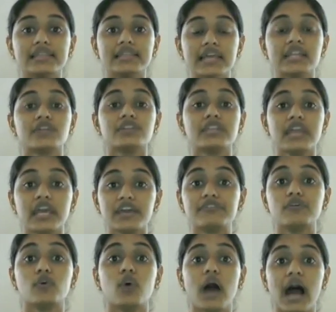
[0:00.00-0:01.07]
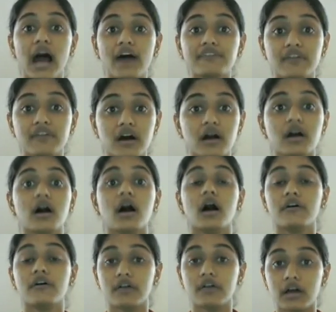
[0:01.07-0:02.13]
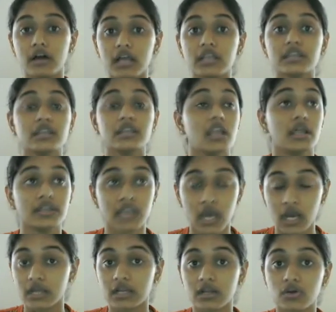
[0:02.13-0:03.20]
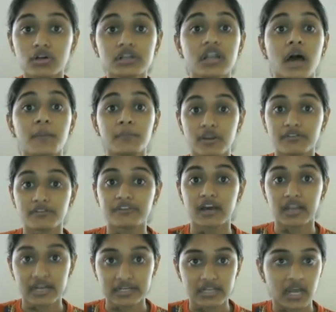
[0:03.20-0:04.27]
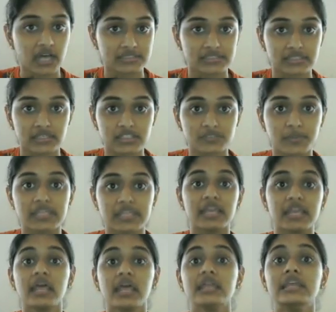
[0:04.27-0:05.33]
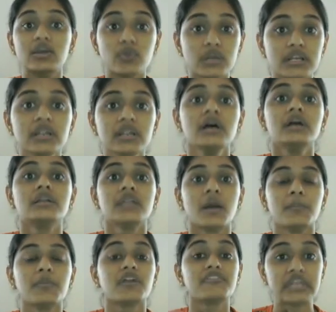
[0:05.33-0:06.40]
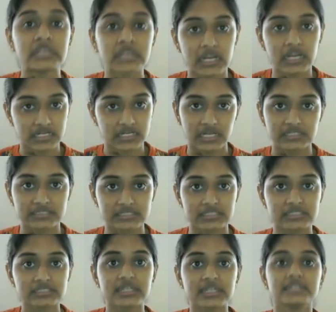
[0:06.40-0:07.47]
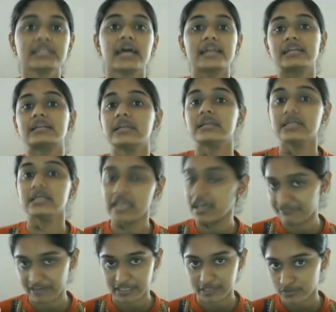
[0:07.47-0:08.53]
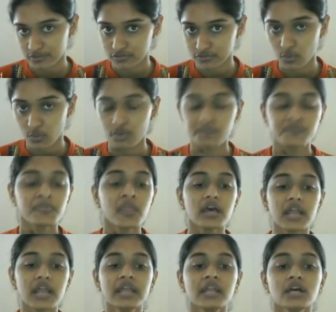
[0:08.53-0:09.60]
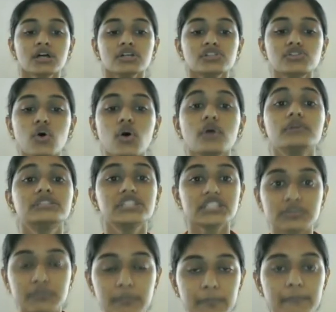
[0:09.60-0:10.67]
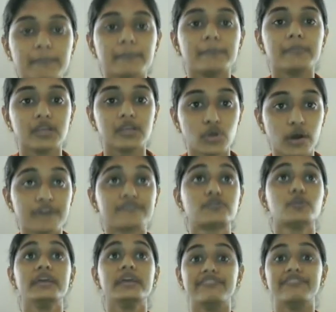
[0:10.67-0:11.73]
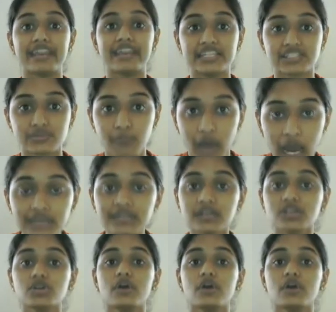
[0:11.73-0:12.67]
the end of the day, if you have a good number of correct answers but then an equal number of incorrect answers, then that will really affect your score, right? So just you have to be very smart, you